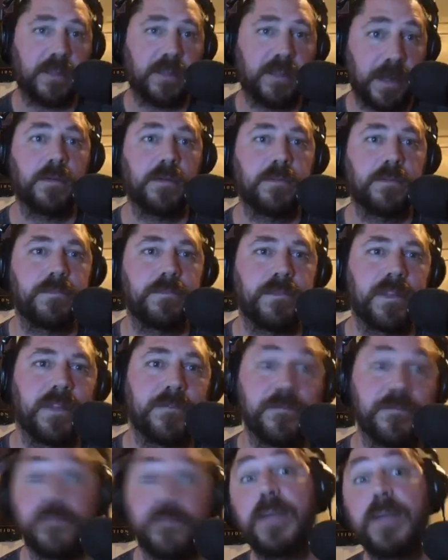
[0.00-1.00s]
the
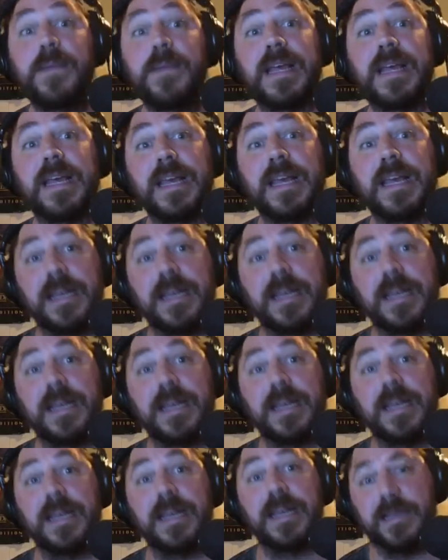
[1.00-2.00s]
freebie
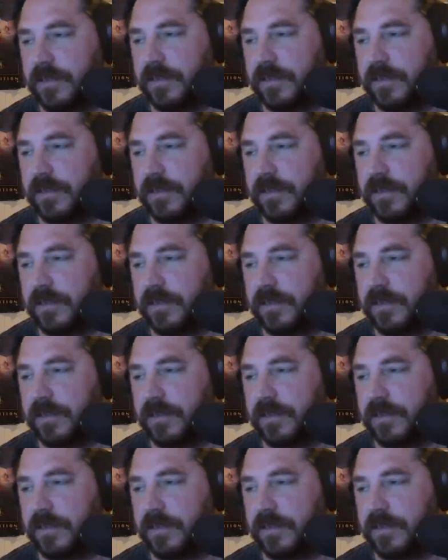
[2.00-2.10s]
is.